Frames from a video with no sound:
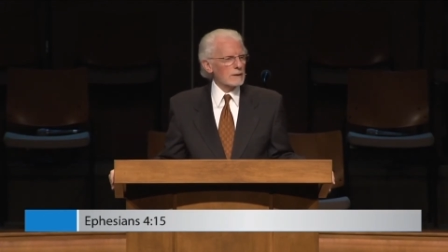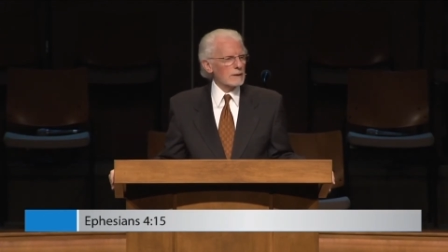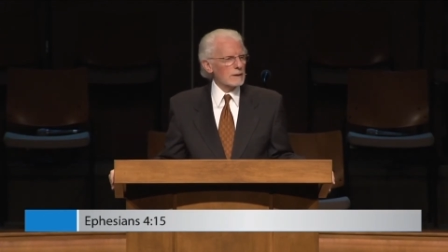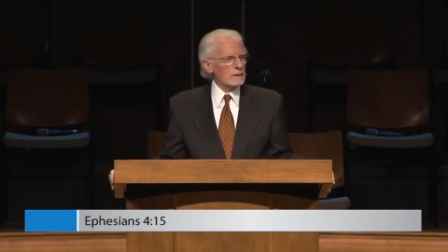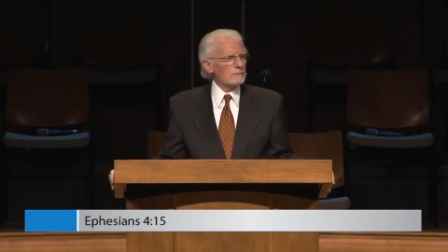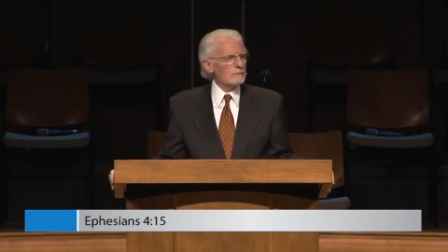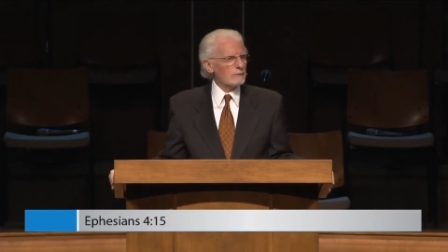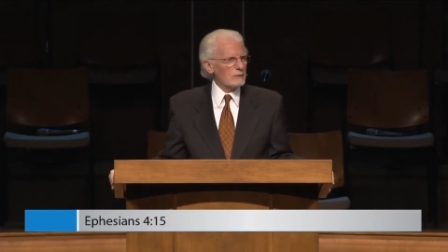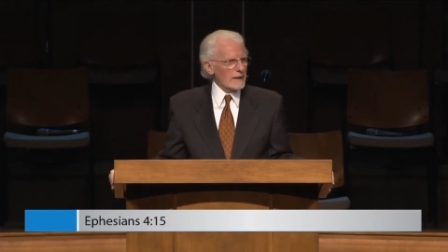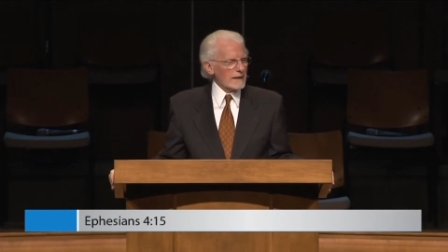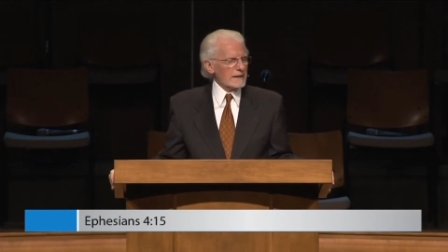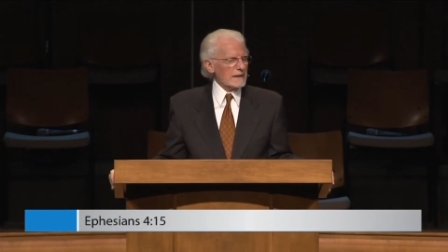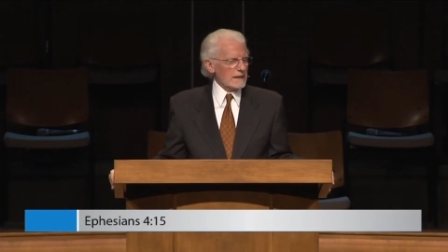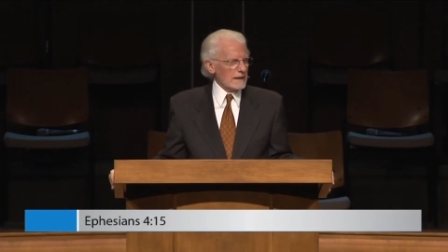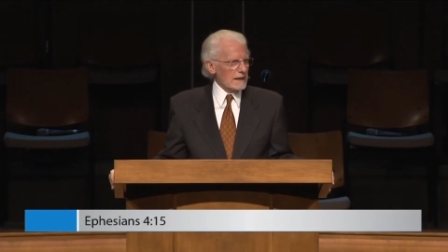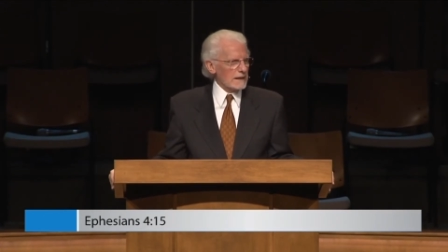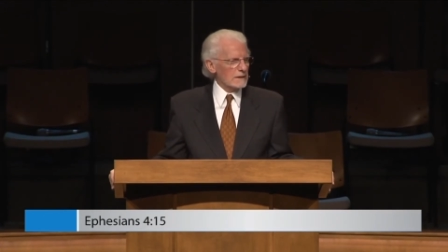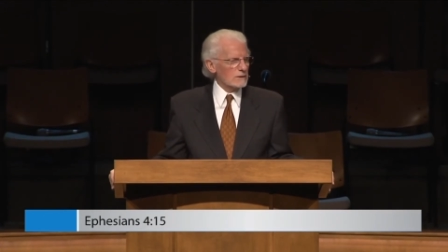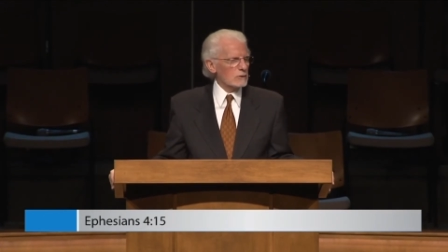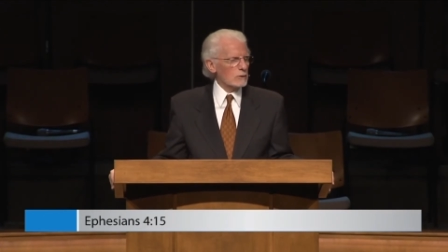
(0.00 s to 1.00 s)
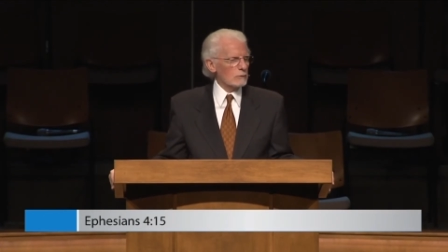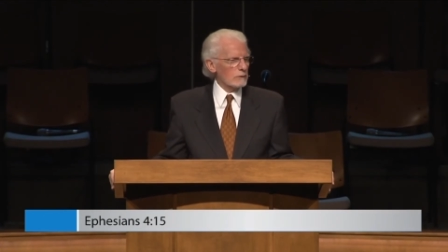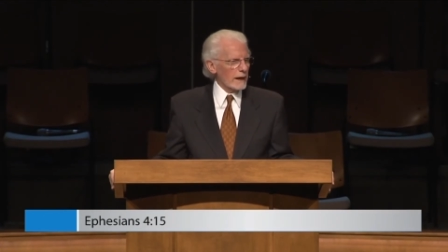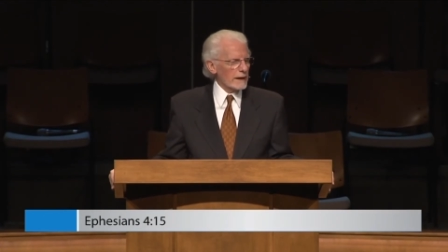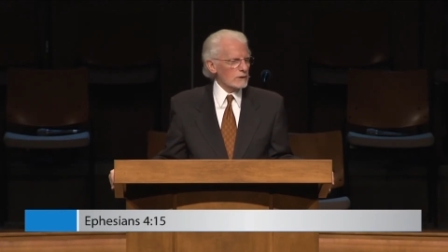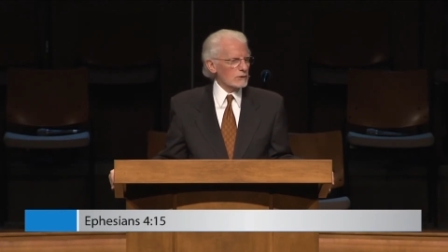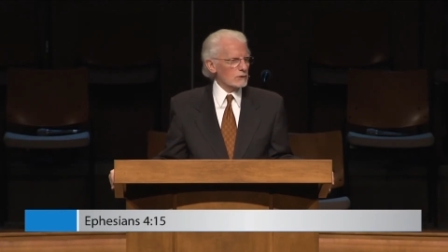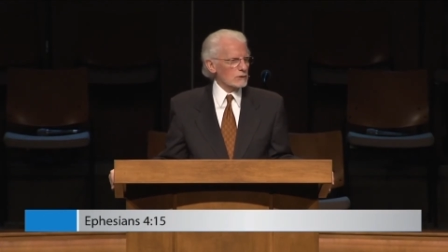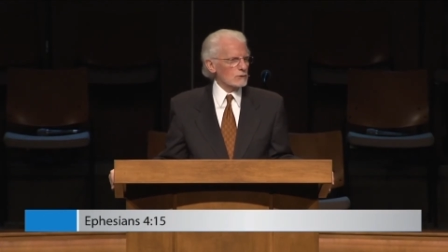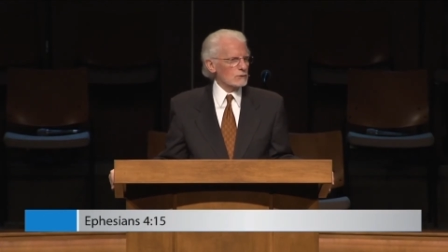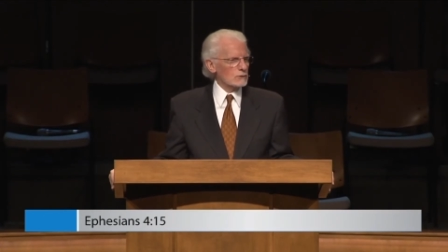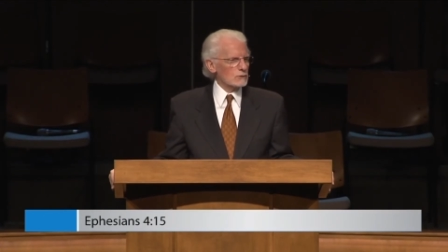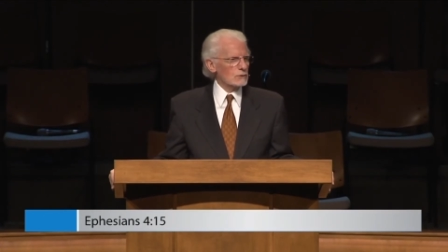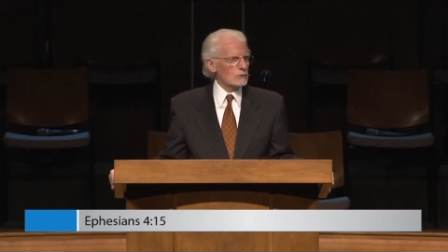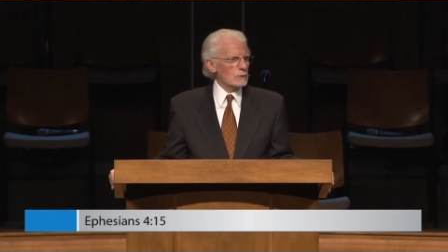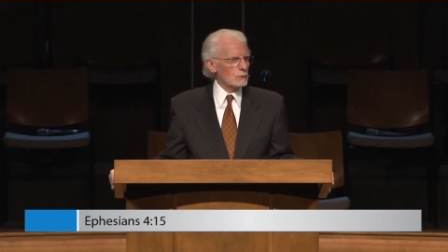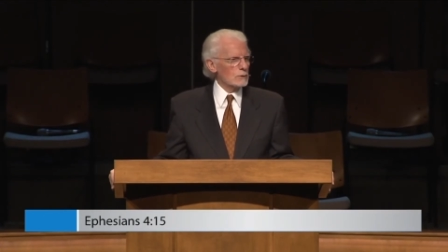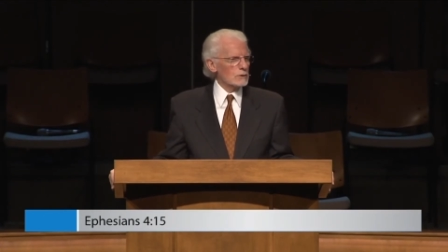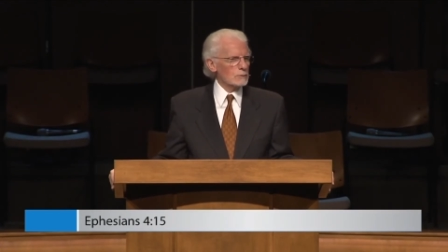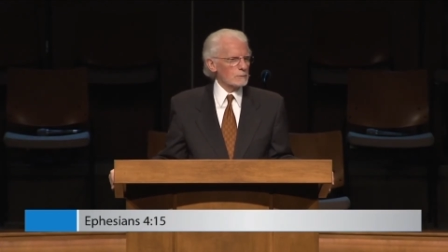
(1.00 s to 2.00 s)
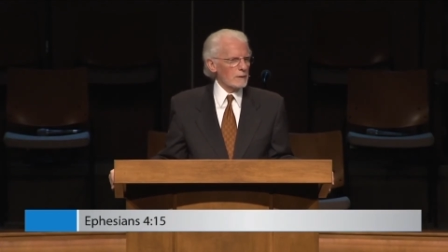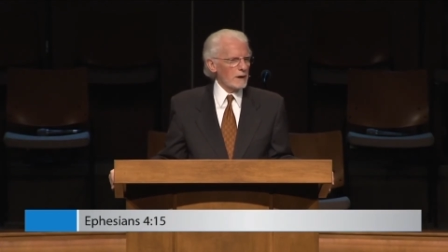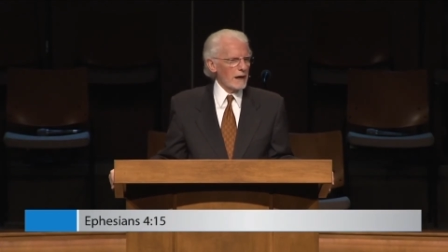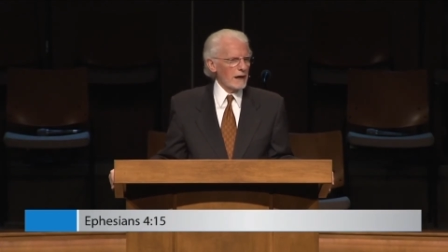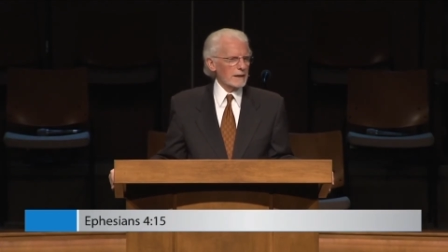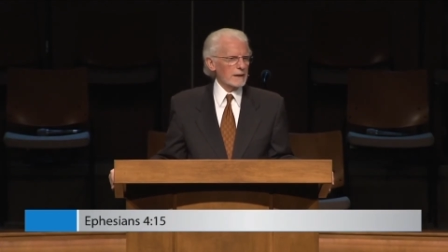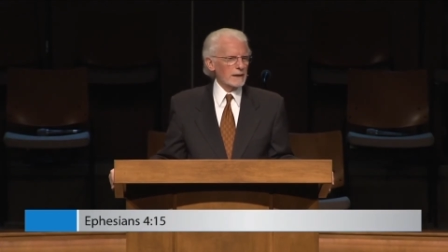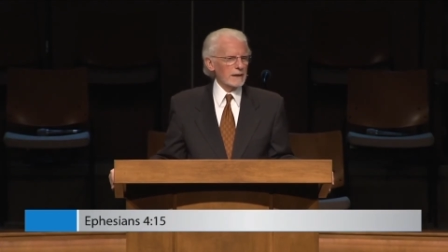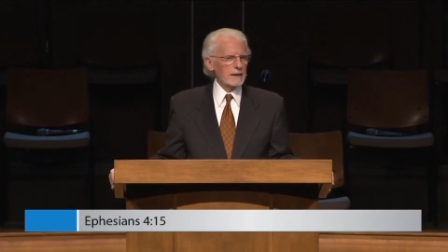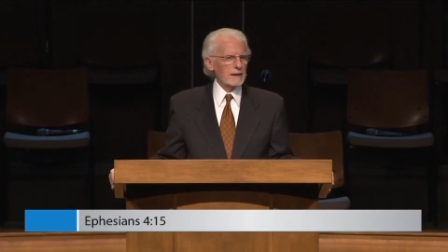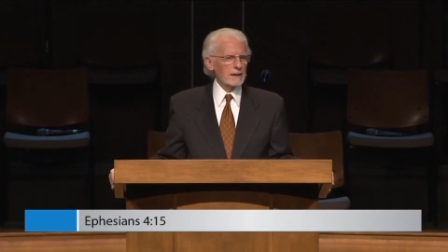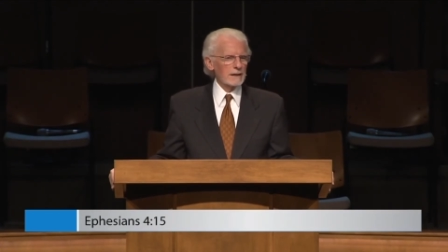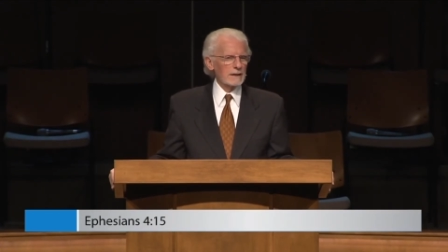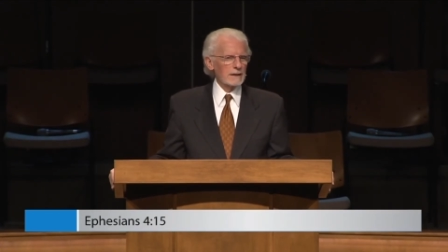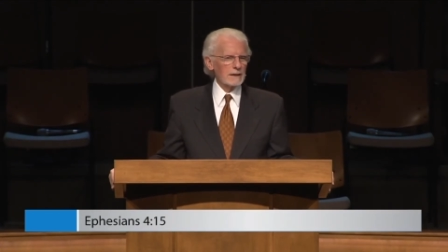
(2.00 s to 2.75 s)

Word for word: conflicting directions to His body.